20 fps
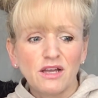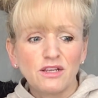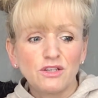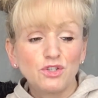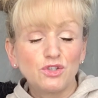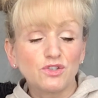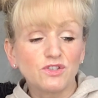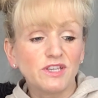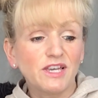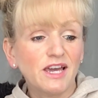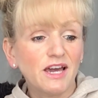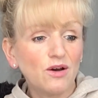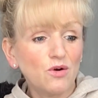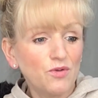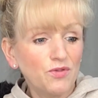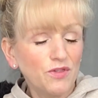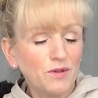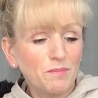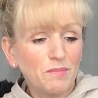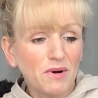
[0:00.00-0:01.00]
Just get
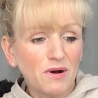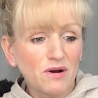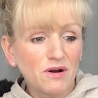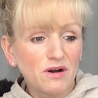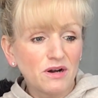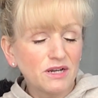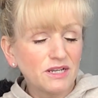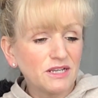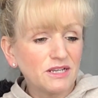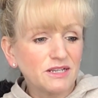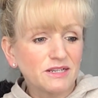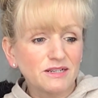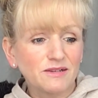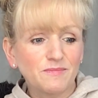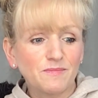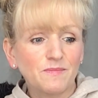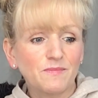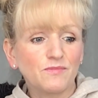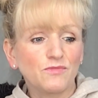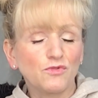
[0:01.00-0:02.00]
on the bike,
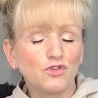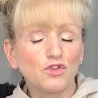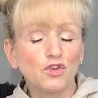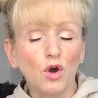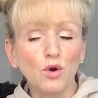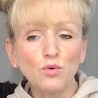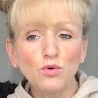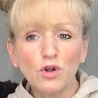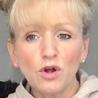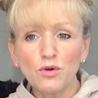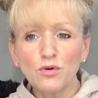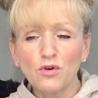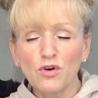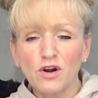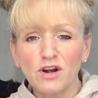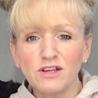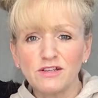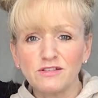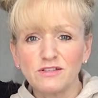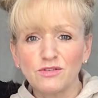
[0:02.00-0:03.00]
don't go
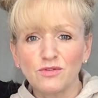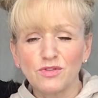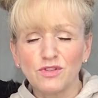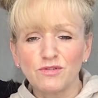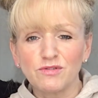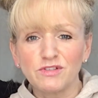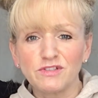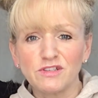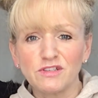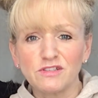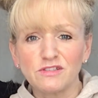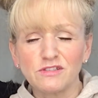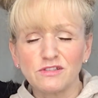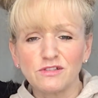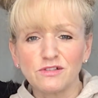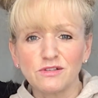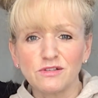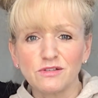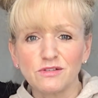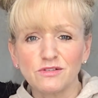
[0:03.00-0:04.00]
crazy on the
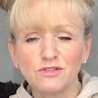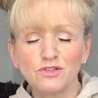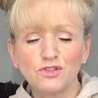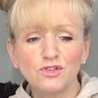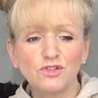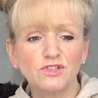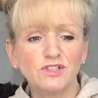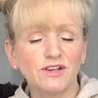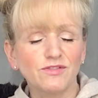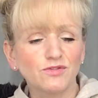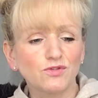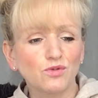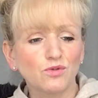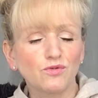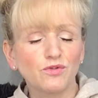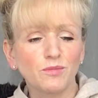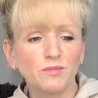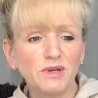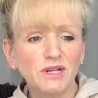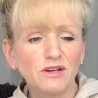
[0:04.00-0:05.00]
resistance, just have sort
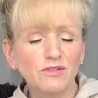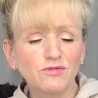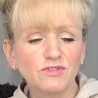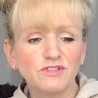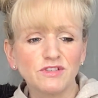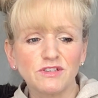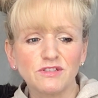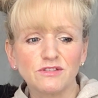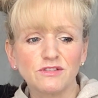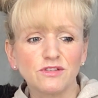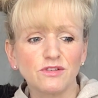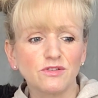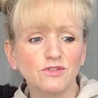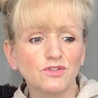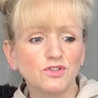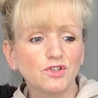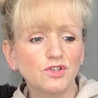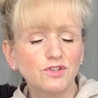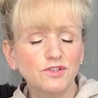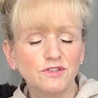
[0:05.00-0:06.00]
of a middle
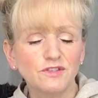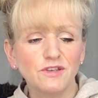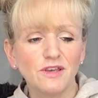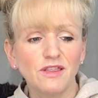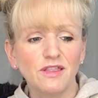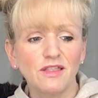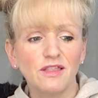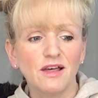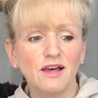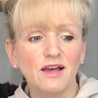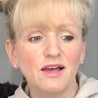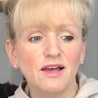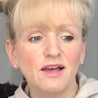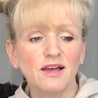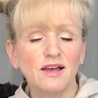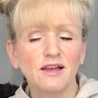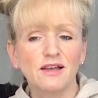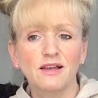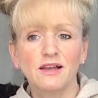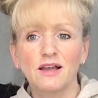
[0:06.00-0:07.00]
resistance, just sit
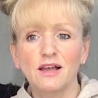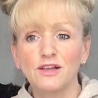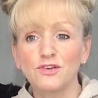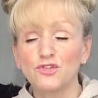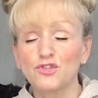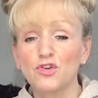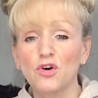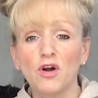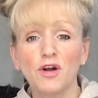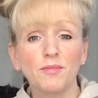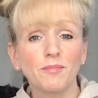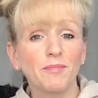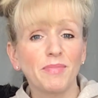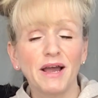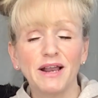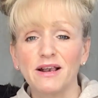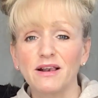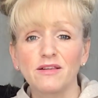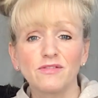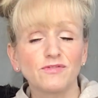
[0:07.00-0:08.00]
there and try and
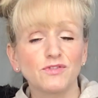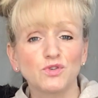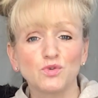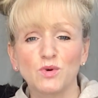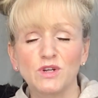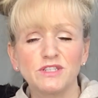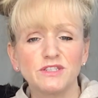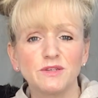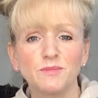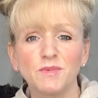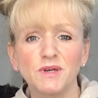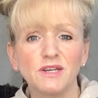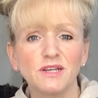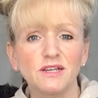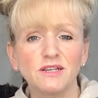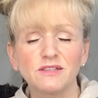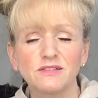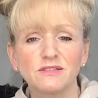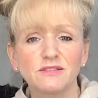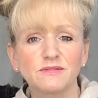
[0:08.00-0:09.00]
pedal for 20
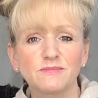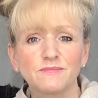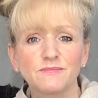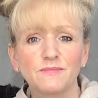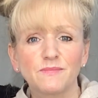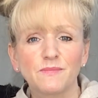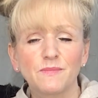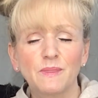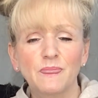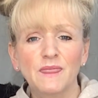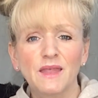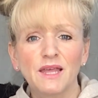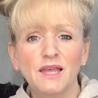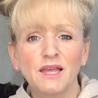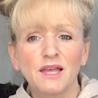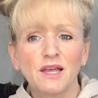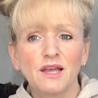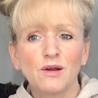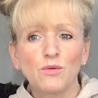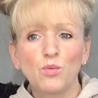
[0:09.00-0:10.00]
minutes.
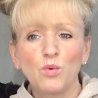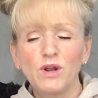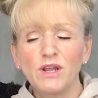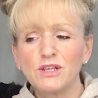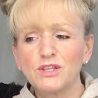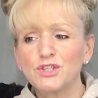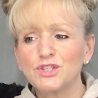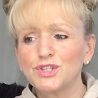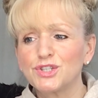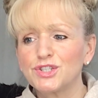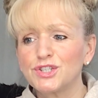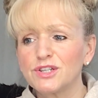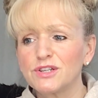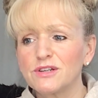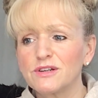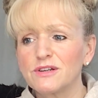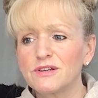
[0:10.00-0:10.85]
Which,